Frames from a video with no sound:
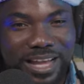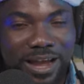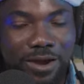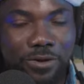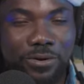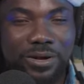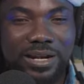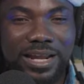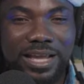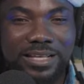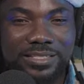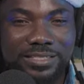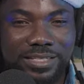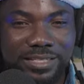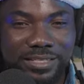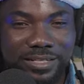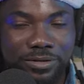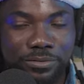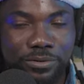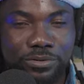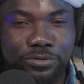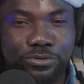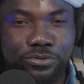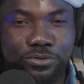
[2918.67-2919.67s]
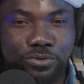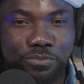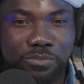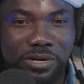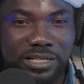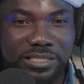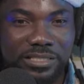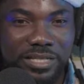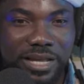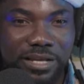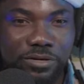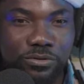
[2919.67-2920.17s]
I realized that there was so
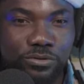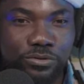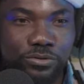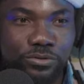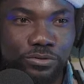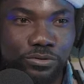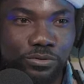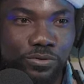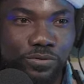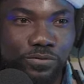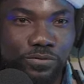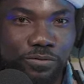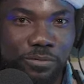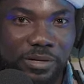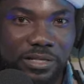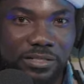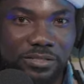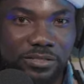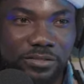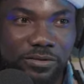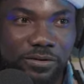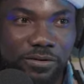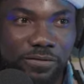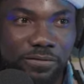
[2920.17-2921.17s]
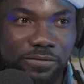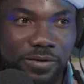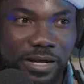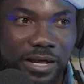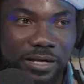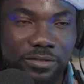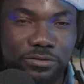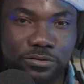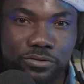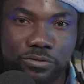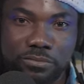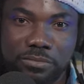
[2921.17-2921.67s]
much I could do for myself. I
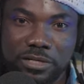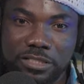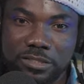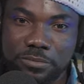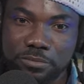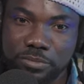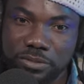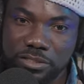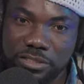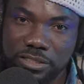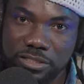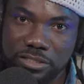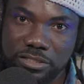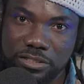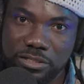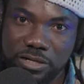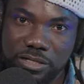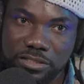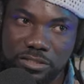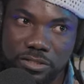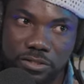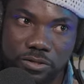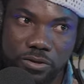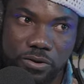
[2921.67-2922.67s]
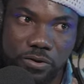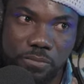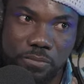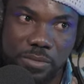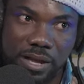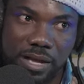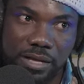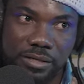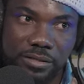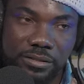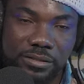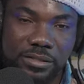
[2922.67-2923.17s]
had so much potential as a young
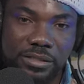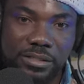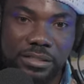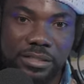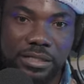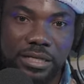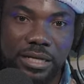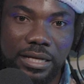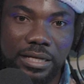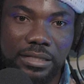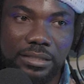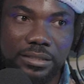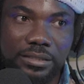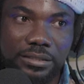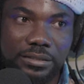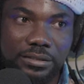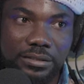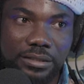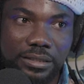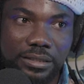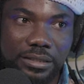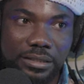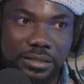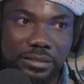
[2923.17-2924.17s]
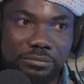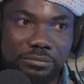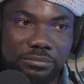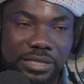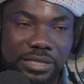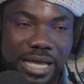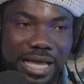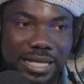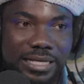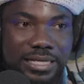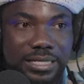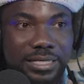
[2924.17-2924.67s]
man. And
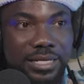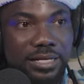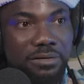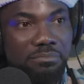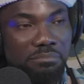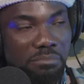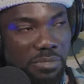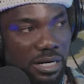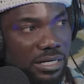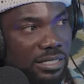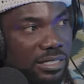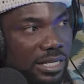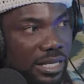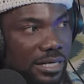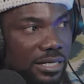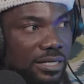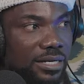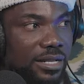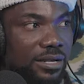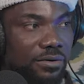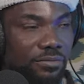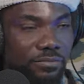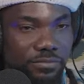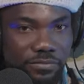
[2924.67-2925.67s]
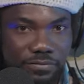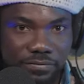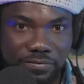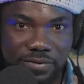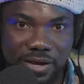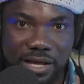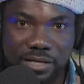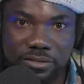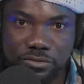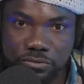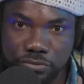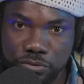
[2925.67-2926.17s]
I needed money. I needed
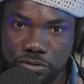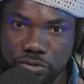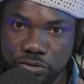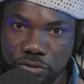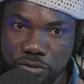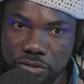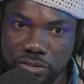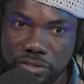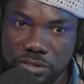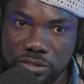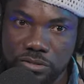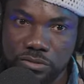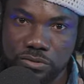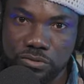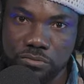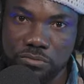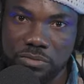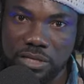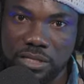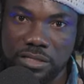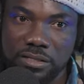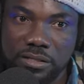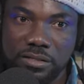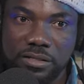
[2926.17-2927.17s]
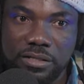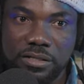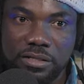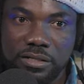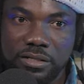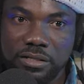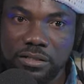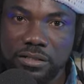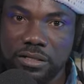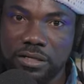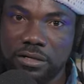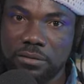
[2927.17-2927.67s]
funds, resources to make
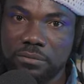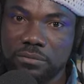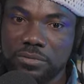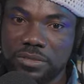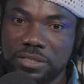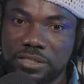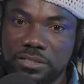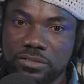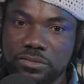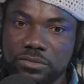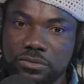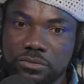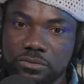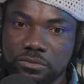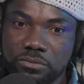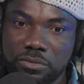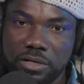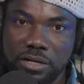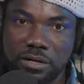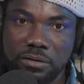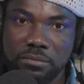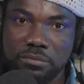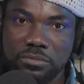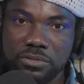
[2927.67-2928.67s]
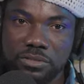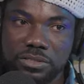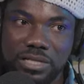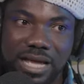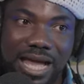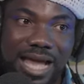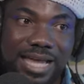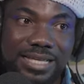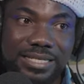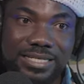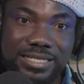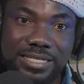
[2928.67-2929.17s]
these
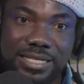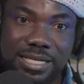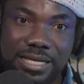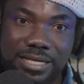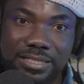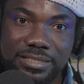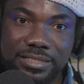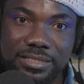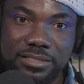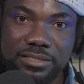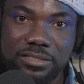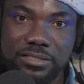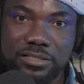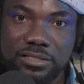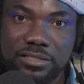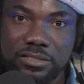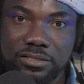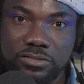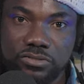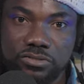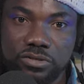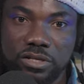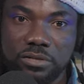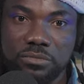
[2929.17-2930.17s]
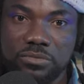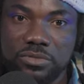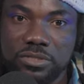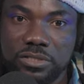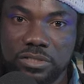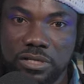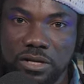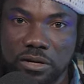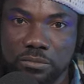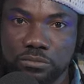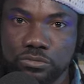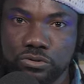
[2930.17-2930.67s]
ideas and these
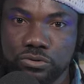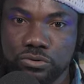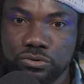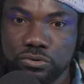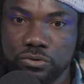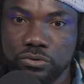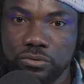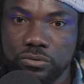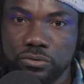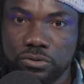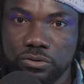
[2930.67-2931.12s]
dreams come true.